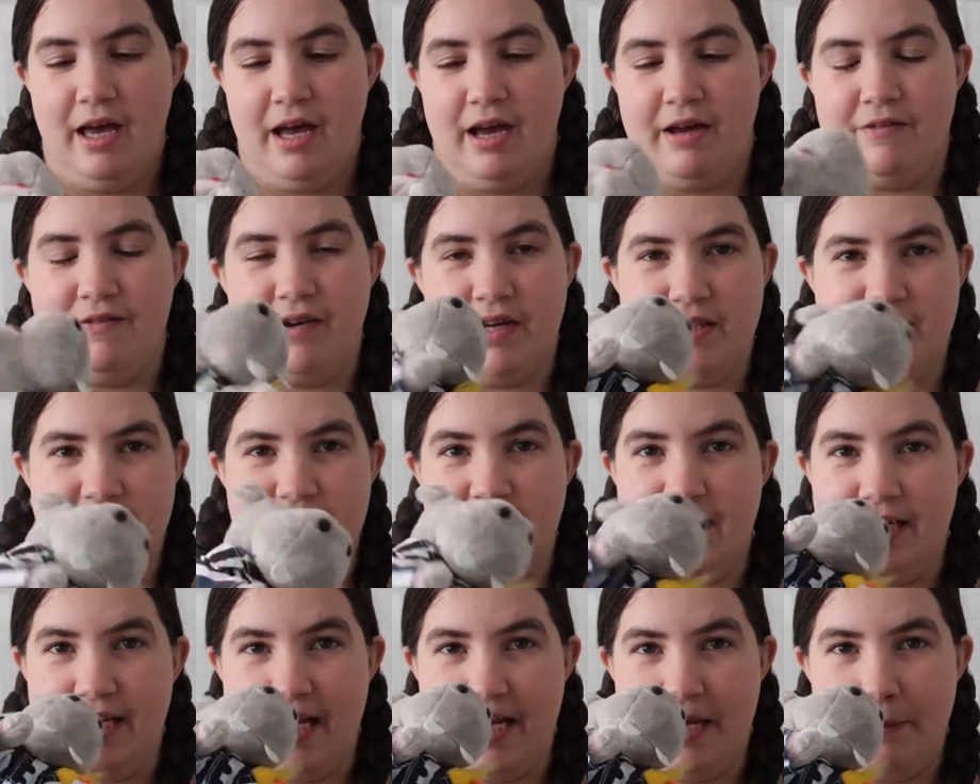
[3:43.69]
I've had
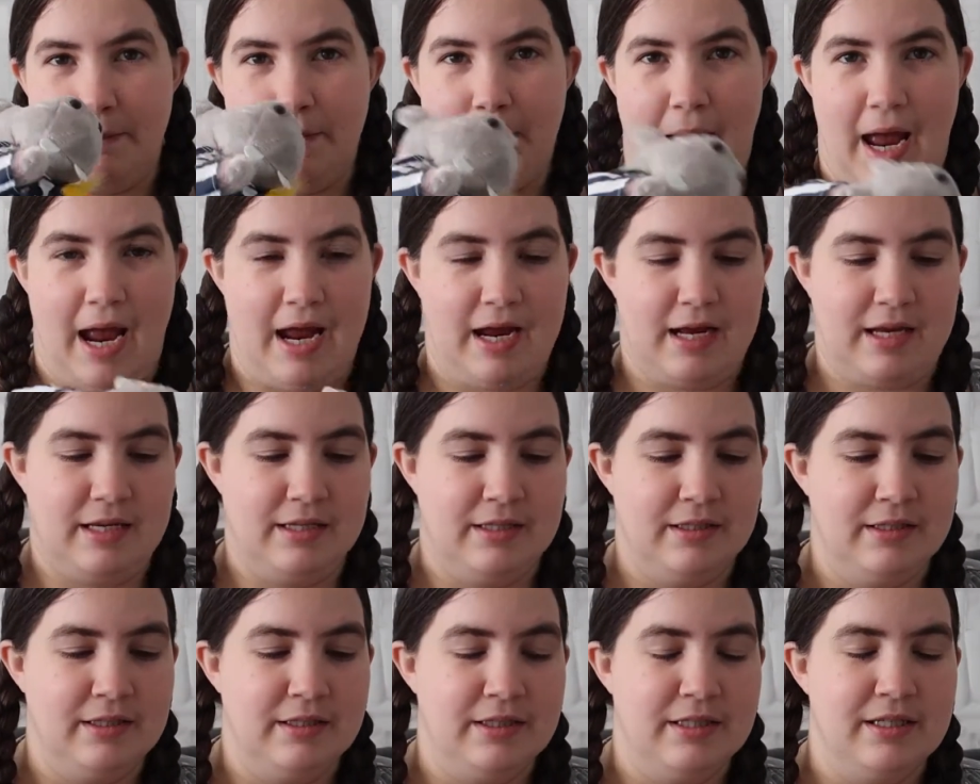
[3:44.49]
to get him
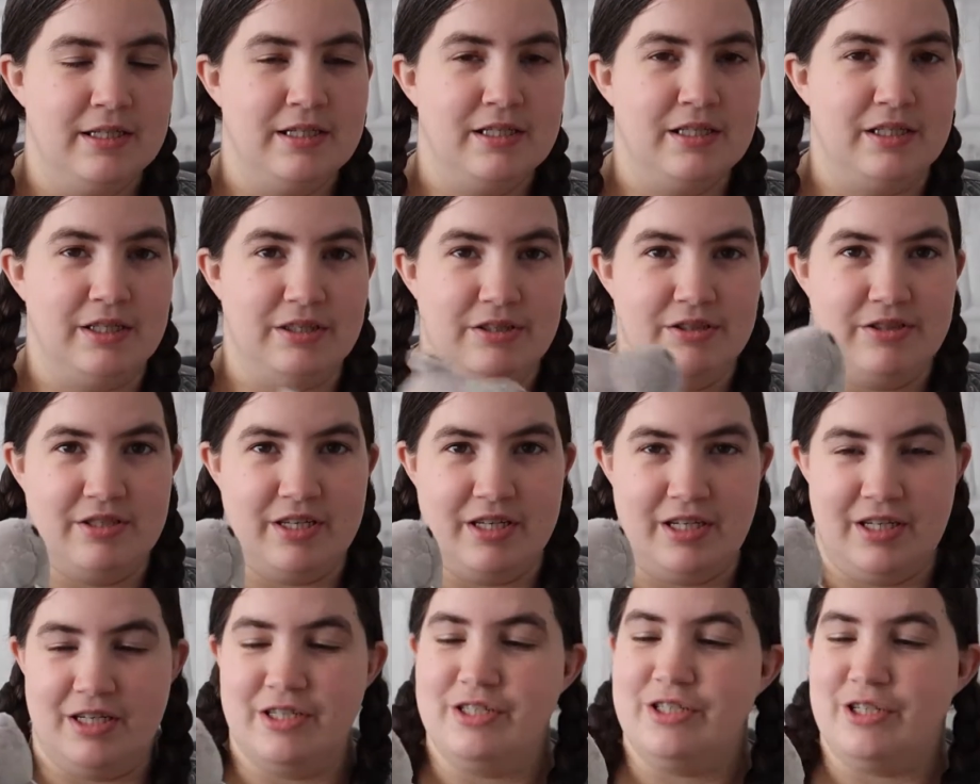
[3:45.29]
back just
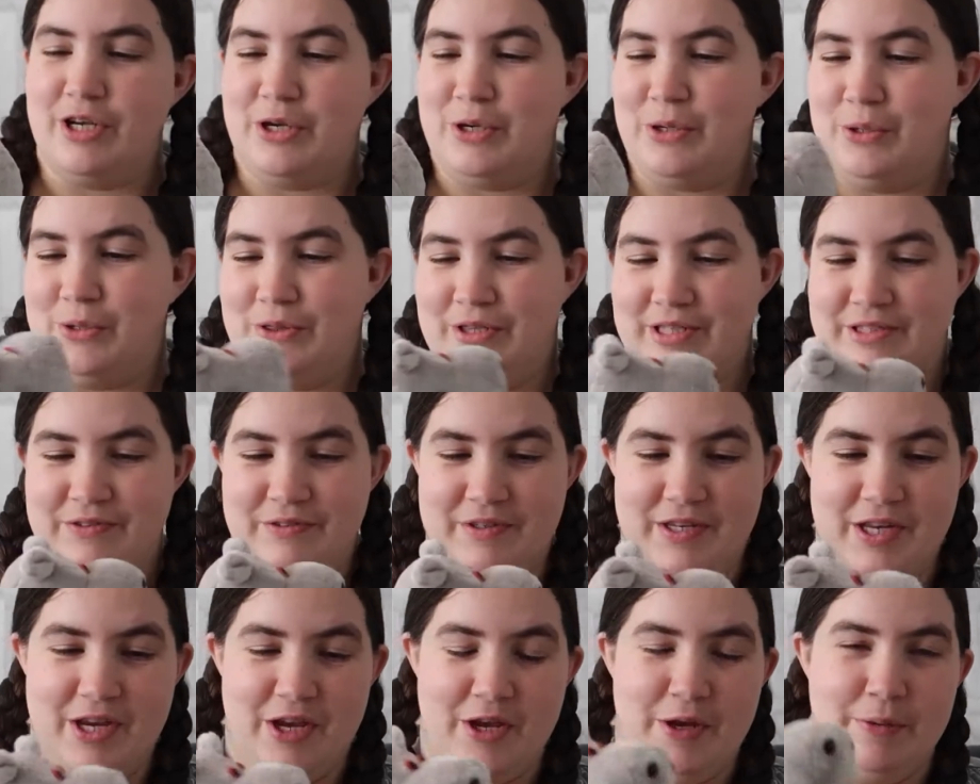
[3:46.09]
to show you on this
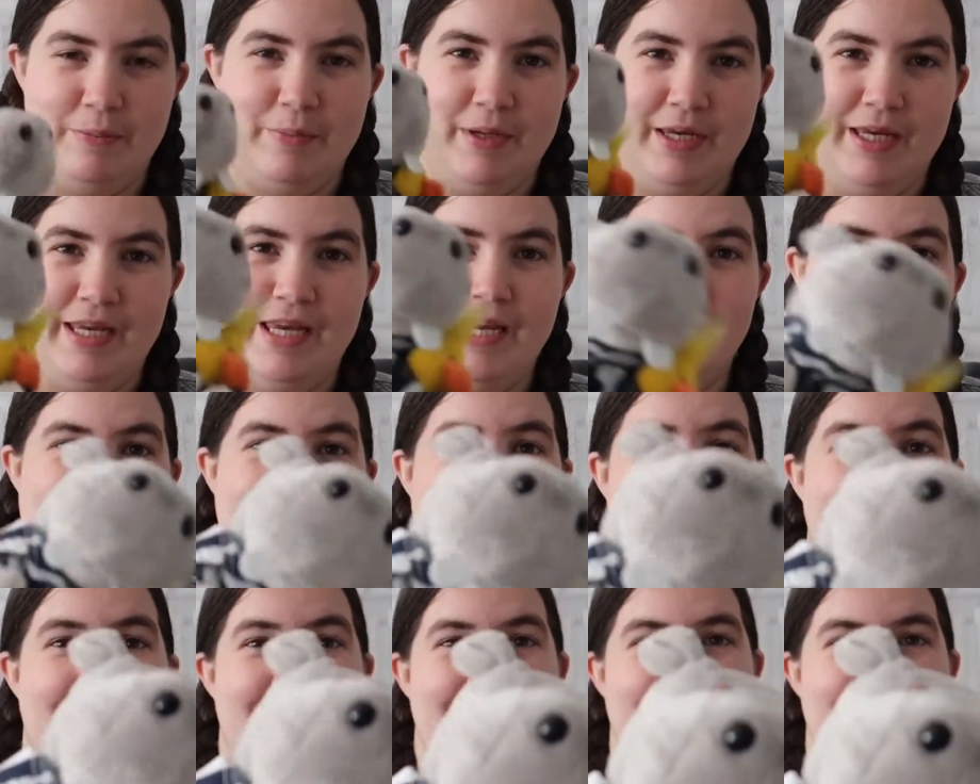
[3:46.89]
video, but he